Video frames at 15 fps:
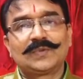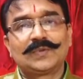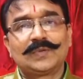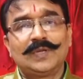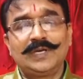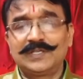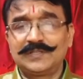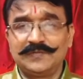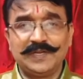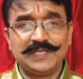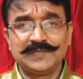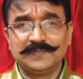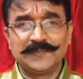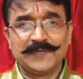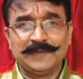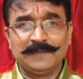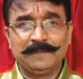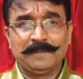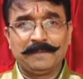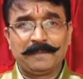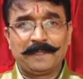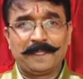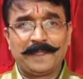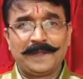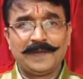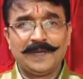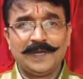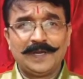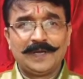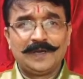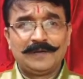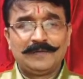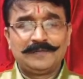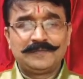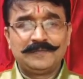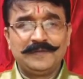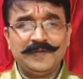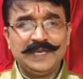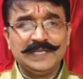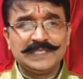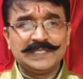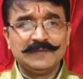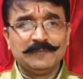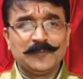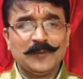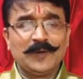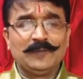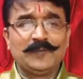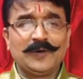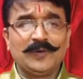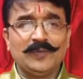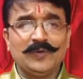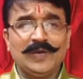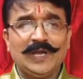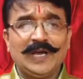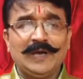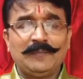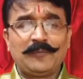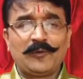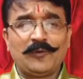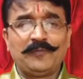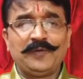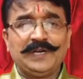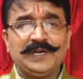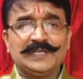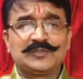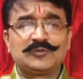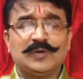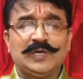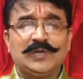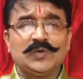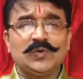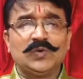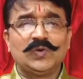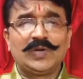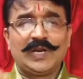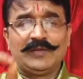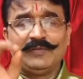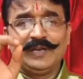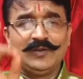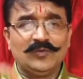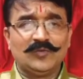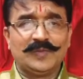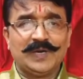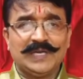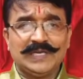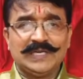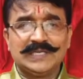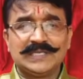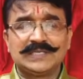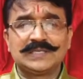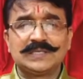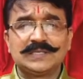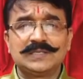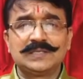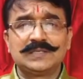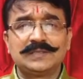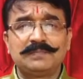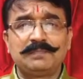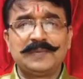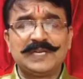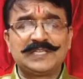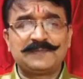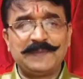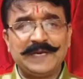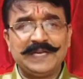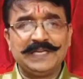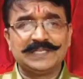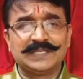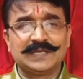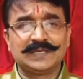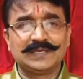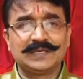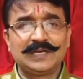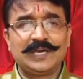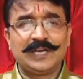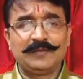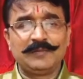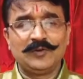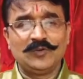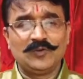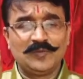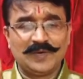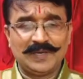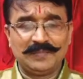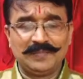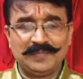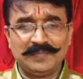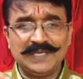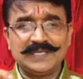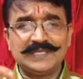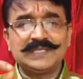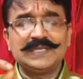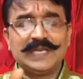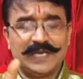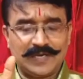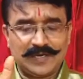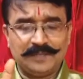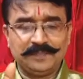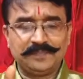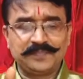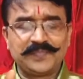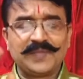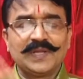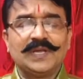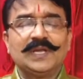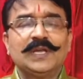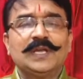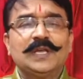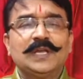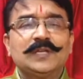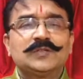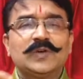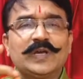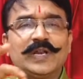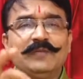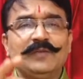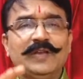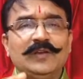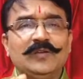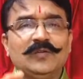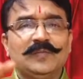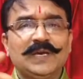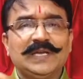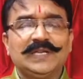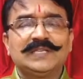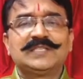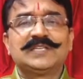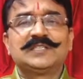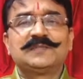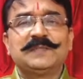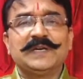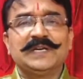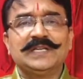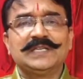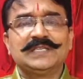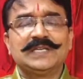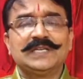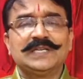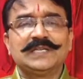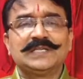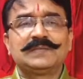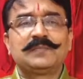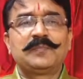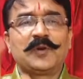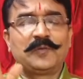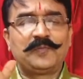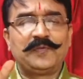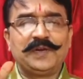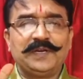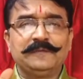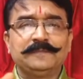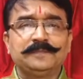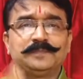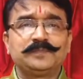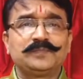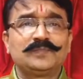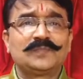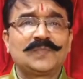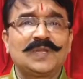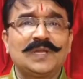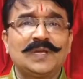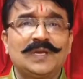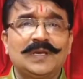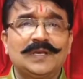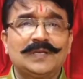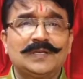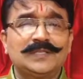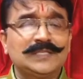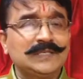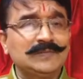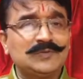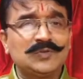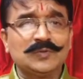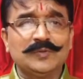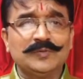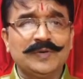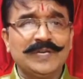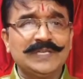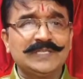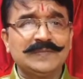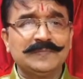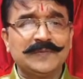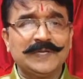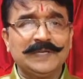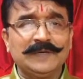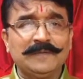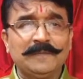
It's very simple. Very simple formula. Profit is equal to revenue minus expenditure. Revenue means income. So revenue minus expenditure is profit. Seems to be very simple.